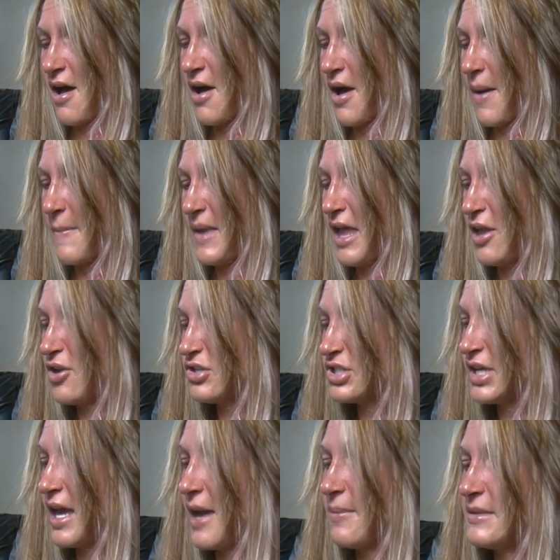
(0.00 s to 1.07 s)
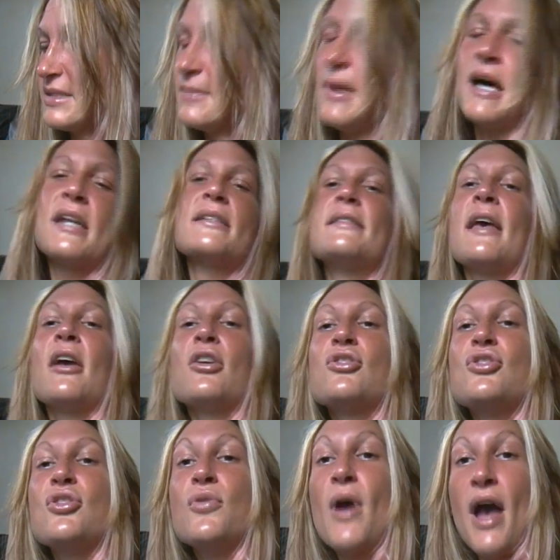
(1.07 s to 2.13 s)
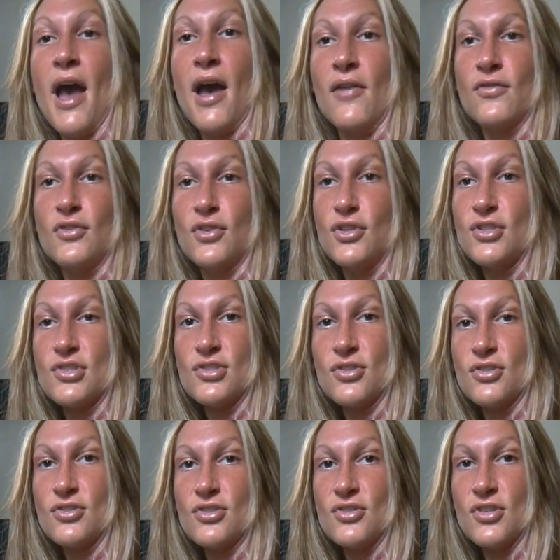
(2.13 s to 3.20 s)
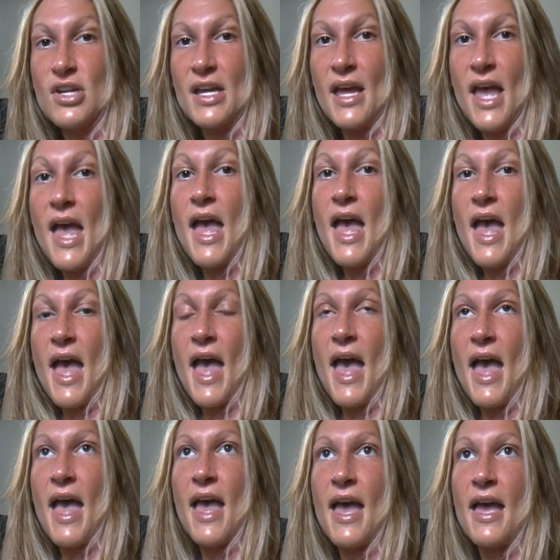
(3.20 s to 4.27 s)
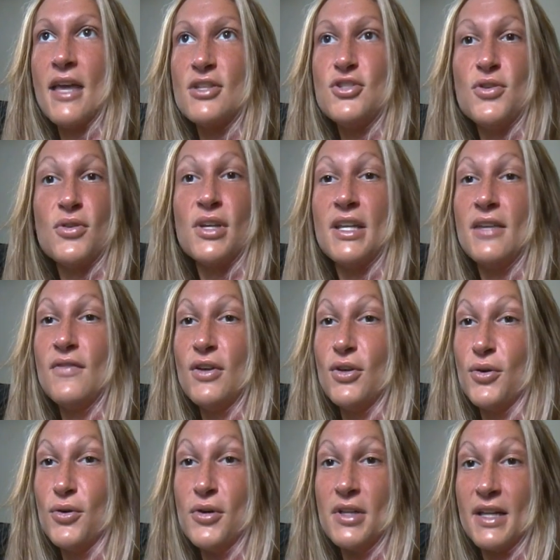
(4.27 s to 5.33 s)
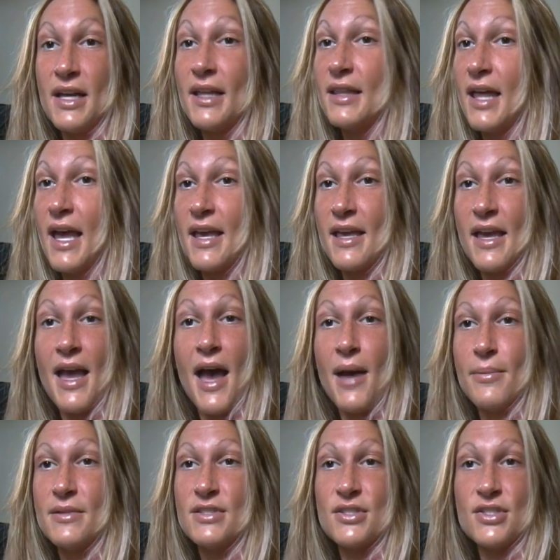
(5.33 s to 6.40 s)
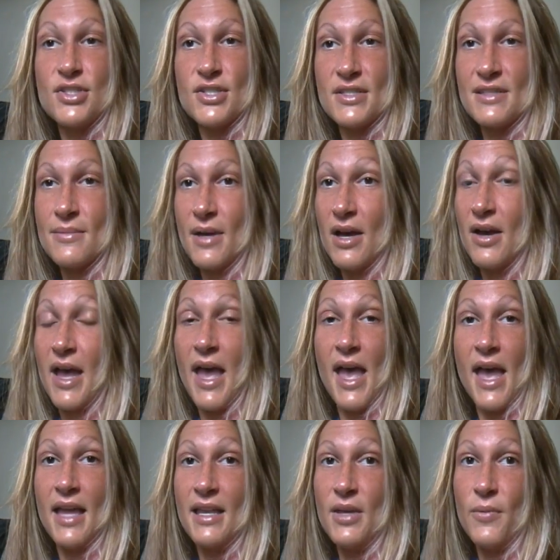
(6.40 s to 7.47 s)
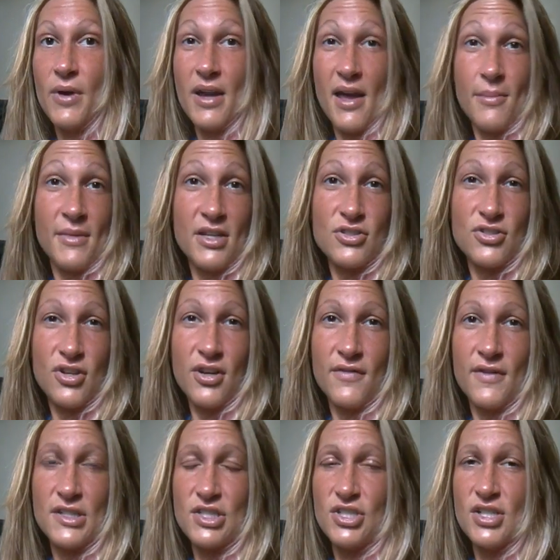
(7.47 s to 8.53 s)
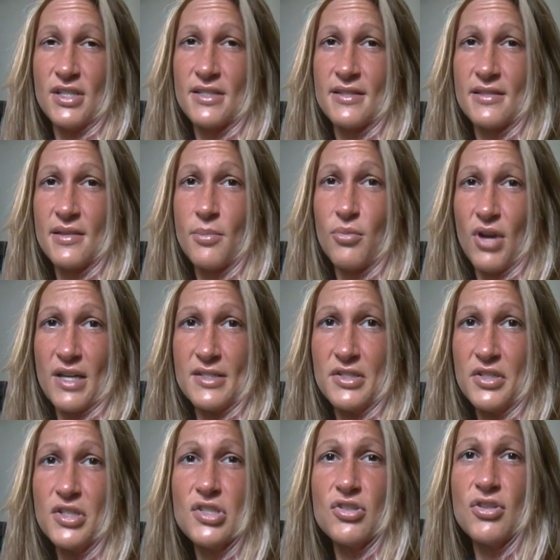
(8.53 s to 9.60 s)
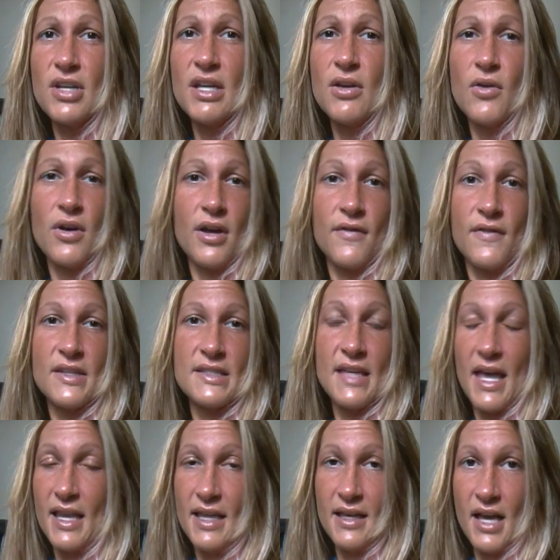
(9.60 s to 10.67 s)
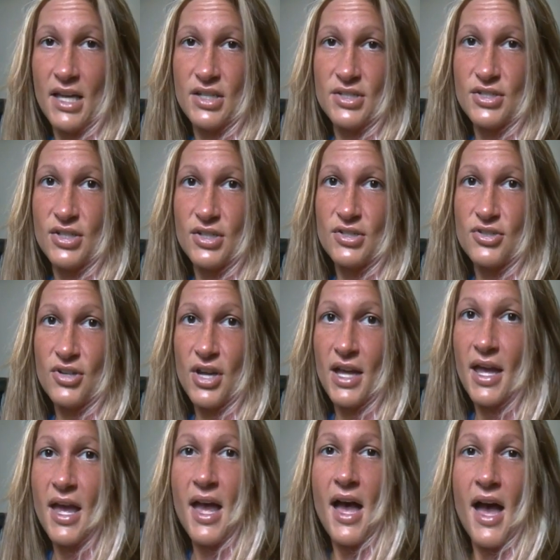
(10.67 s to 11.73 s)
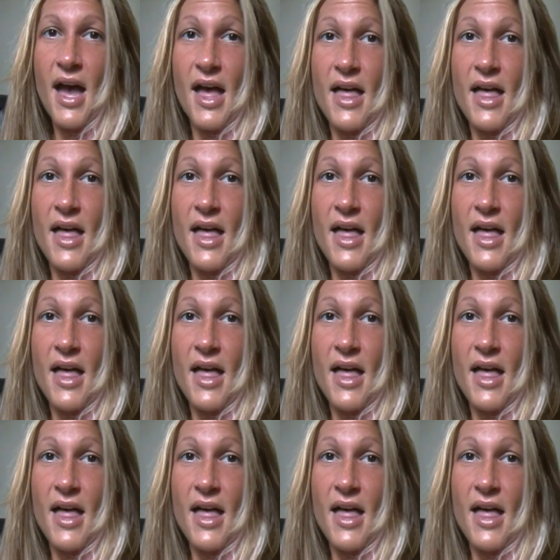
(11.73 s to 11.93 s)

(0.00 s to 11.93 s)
Um, it usually happens about a day or two after your surgery, and you could even Google it. Like, it happens to just about anyone. I'm not sure if it's just breast surgery or if it's any kind of surgery.